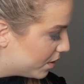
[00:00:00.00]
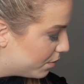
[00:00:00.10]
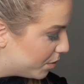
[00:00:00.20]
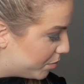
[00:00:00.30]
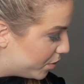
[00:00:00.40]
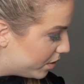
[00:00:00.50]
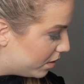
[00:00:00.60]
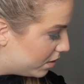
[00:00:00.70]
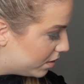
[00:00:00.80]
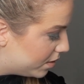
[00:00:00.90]
Can we put
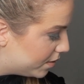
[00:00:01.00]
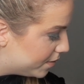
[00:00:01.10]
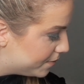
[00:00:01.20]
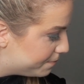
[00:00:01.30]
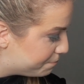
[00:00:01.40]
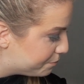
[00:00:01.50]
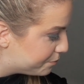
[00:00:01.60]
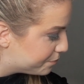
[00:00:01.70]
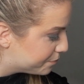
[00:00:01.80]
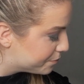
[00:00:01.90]
on?
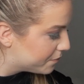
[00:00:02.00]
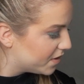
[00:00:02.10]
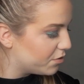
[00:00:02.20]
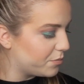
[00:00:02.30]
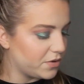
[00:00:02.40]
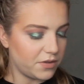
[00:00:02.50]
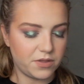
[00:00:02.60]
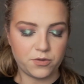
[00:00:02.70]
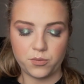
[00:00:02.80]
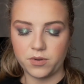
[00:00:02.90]
Let's put on
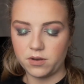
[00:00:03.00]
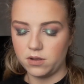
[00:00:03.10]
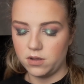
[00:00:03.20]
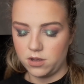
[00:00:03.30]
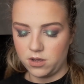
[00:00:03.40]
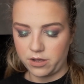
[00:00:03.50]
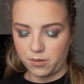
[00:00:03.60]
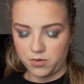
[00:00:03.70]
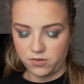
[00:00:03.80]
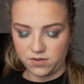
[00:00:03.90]
this one.
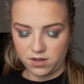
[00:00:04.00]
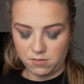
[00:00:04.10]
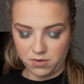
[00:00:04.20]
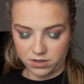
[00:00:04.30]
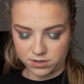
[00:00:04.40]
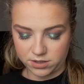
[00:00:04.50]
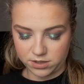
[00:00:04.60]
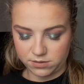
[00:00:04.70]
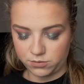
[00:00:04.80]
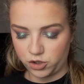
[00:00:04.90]
I'm using the
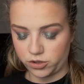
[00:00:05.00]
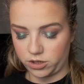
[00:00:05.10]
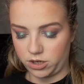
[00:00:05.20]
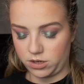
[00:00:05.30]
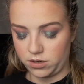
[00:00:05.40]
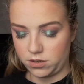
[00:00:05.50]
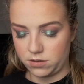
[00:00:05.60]
Buxom Sugar